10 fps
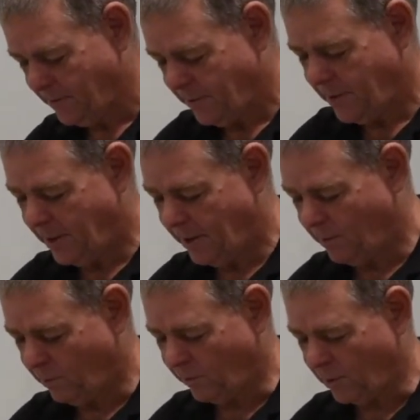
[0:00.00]
there,
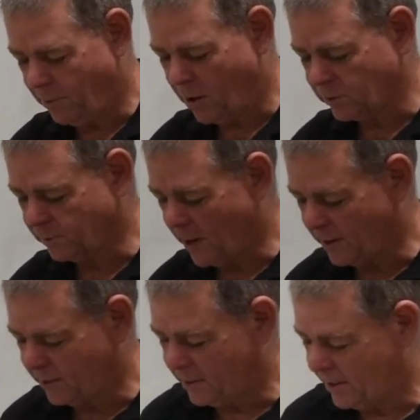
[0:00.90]
we've got a pulse
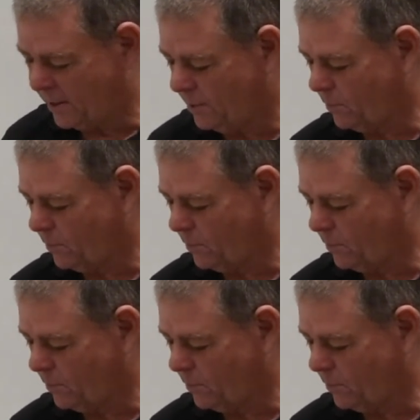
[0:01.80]
button there.